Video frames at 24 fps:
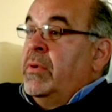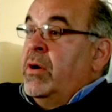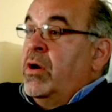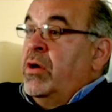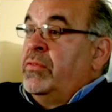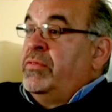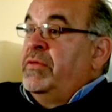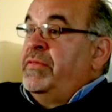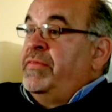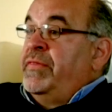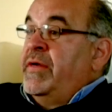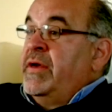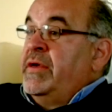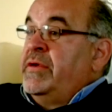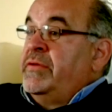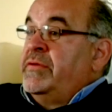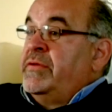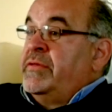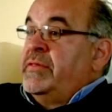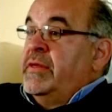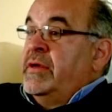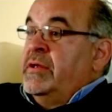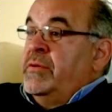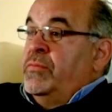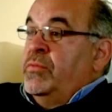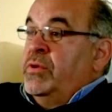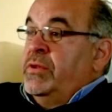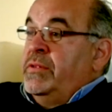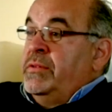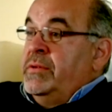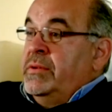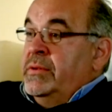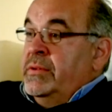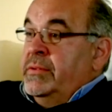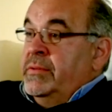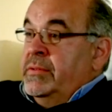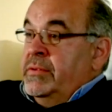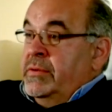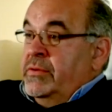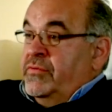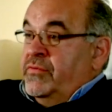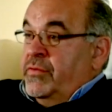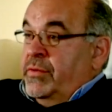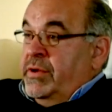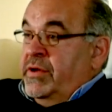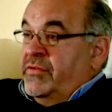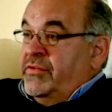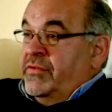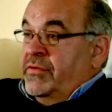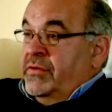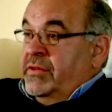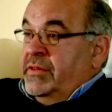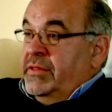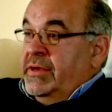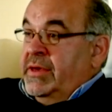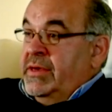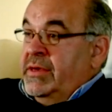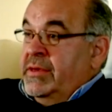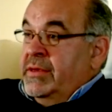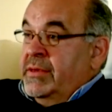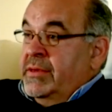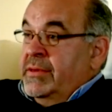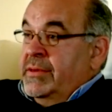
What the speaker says: all the things that would traditionally